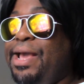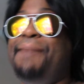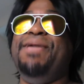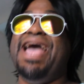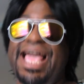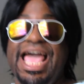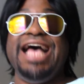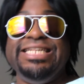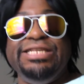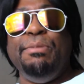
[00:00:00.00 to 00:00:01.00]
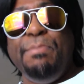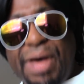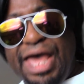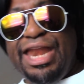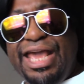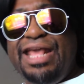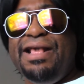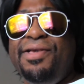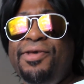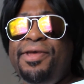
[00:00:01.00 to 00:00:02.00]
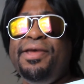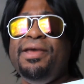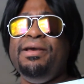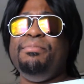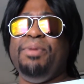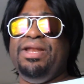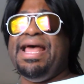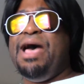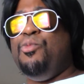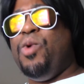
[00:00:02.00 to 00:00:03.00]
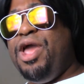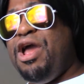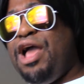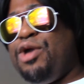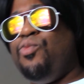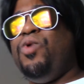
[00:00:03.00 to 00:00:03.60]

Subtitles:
I mean, I got some money, but not where I could